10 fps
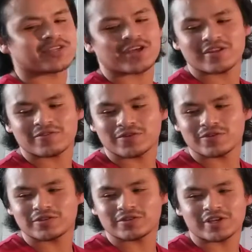and if
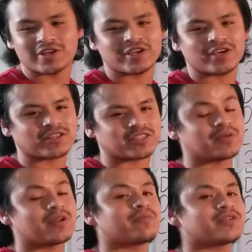you didn't get the same
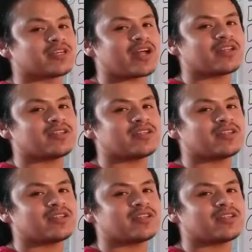numbers that I